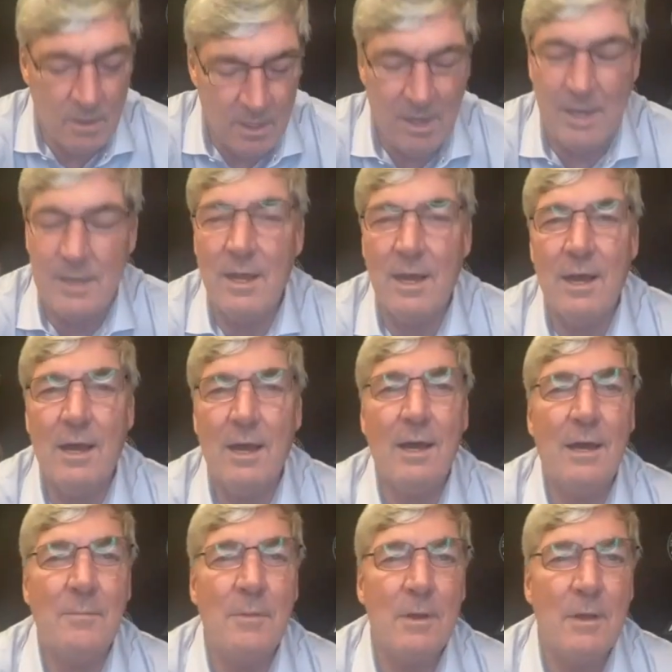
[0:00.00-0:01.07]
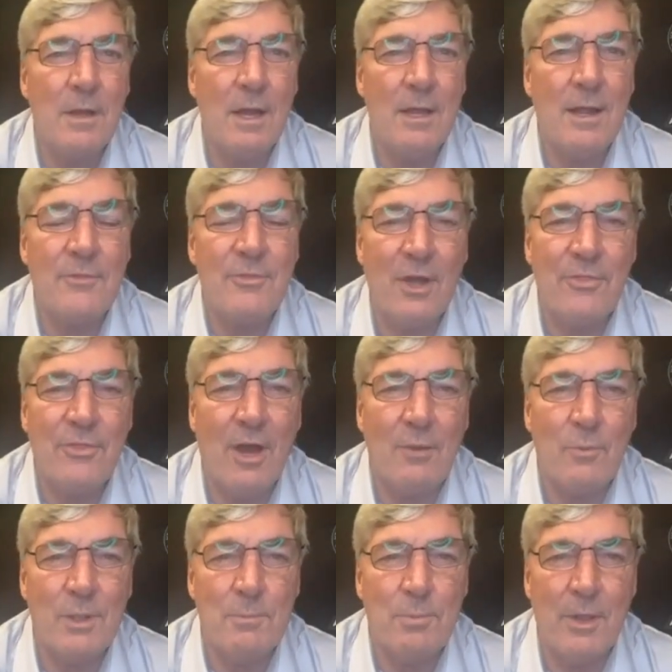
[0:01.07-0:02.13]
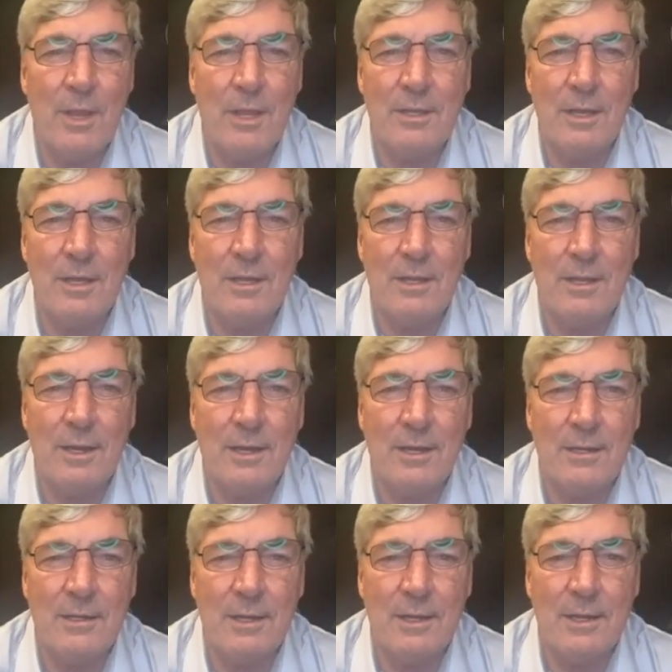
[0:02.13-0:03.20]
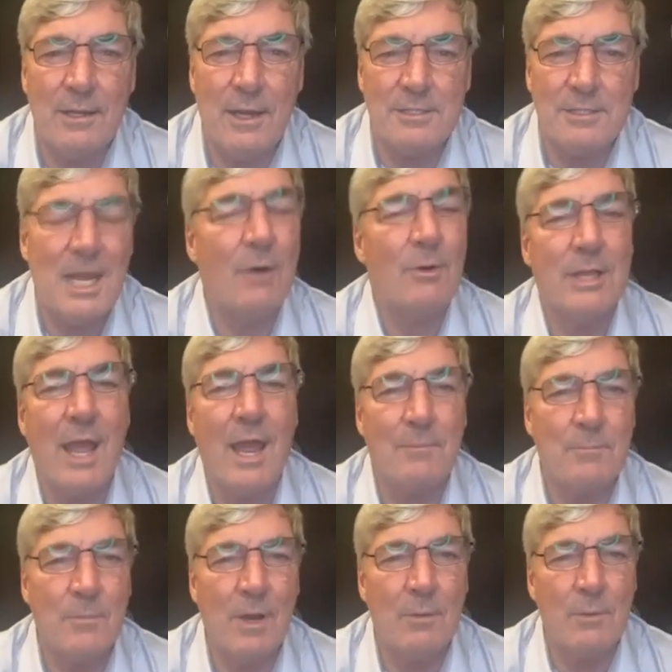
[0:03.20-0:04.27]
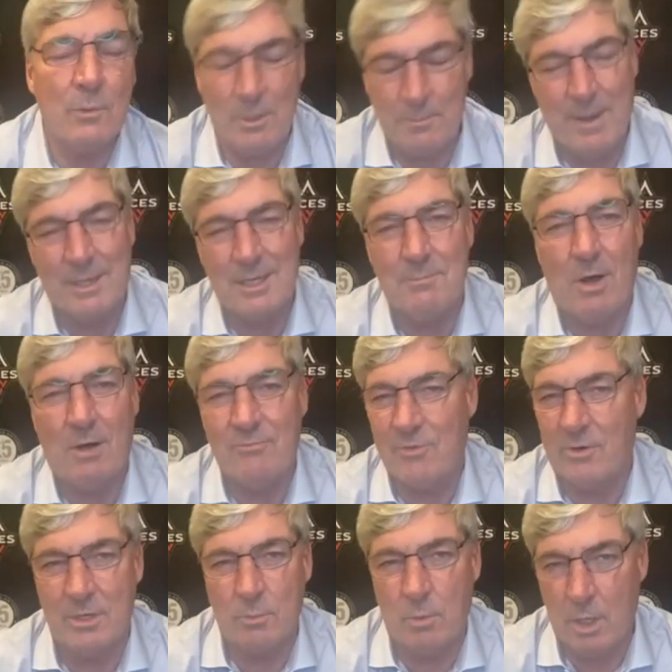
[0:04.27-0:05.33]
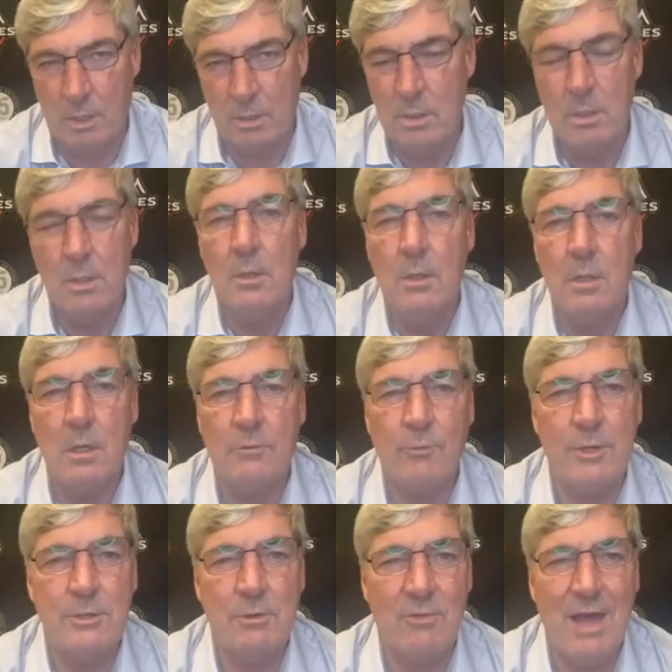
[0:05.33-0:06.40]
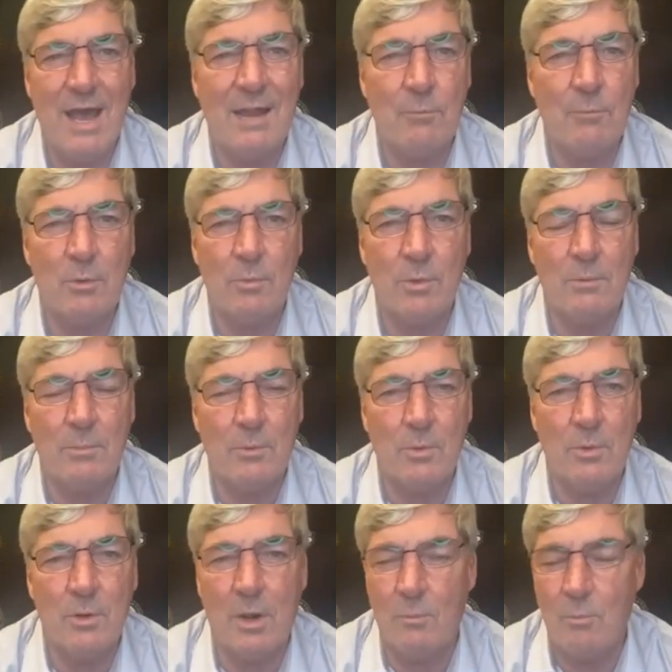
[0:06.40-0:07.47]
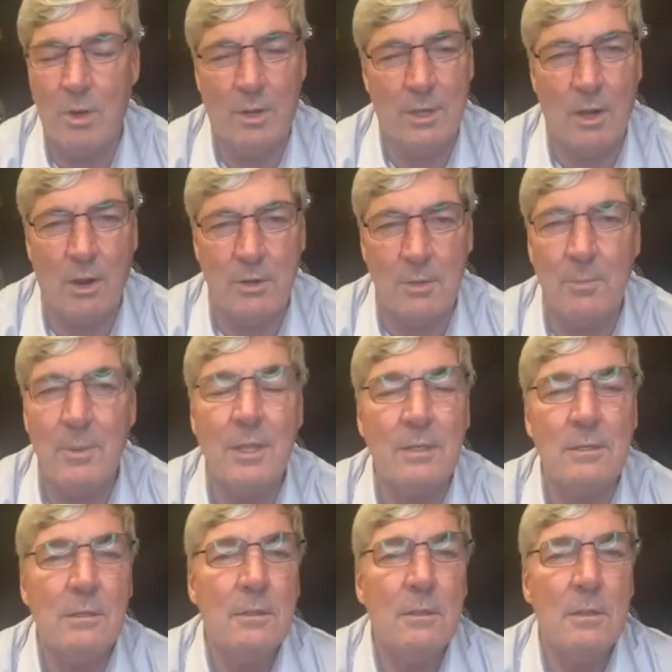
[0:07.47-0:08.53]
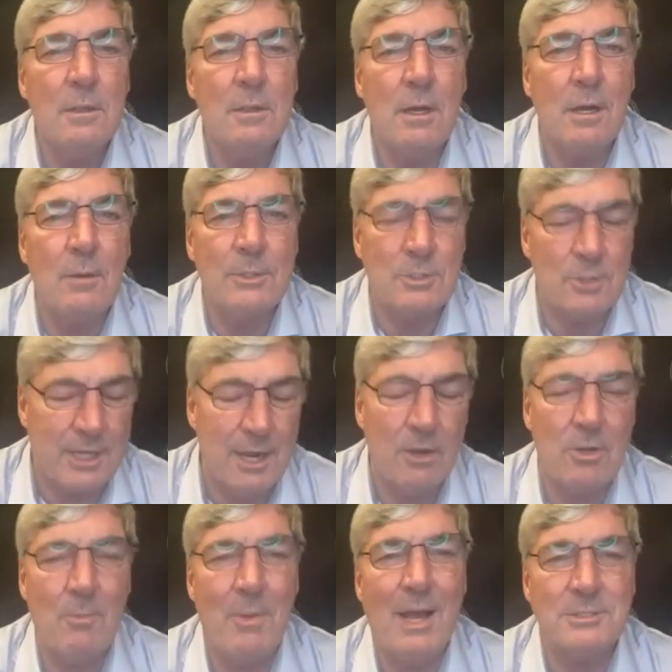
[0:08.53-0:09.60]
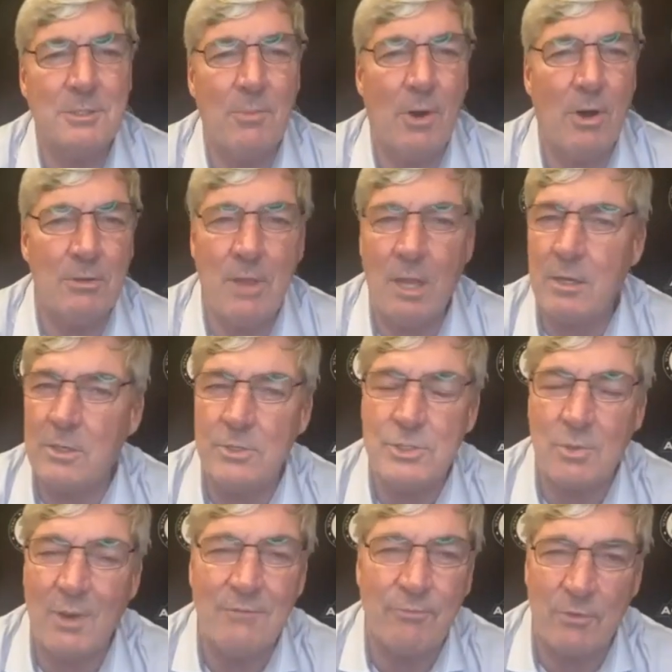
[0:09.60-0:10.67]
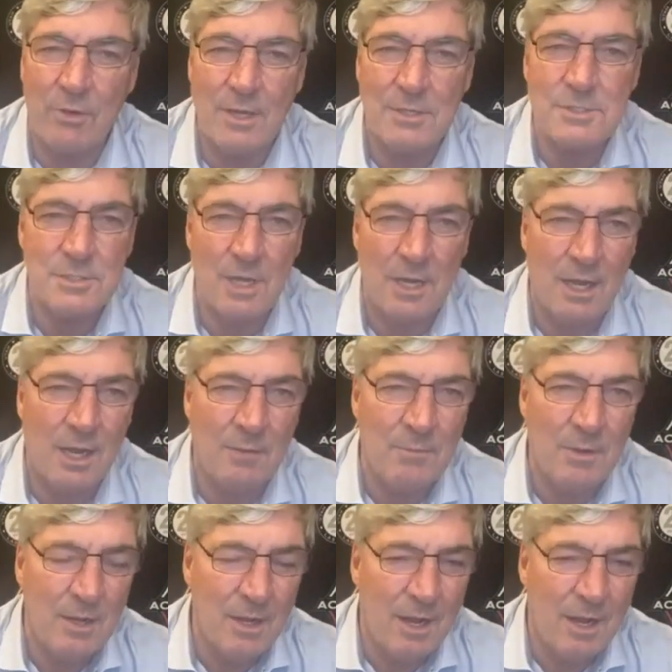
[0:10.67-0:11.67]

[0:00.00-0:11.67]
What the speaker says: All right. I thought we played a solid game. We rebounded ball very well. If we do that, we're really hard to beat. We took care of the basketball, another good trait for us. I